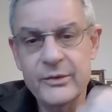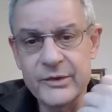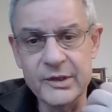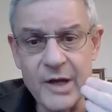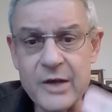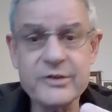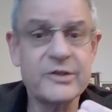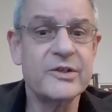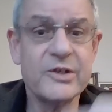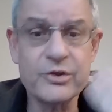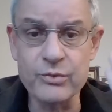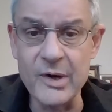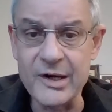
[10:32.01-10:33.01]
the
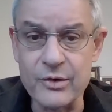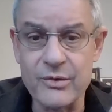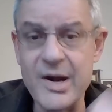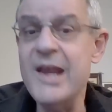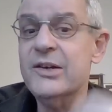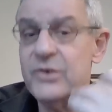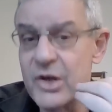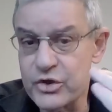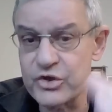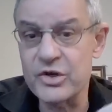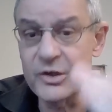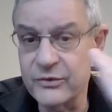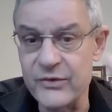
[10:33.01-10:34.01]
narcissist will create a
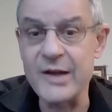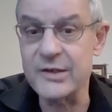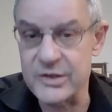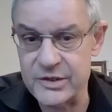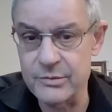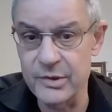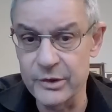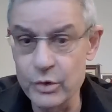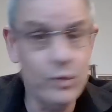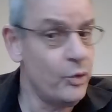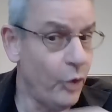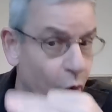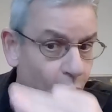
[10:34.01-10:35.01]
shared fantasy with you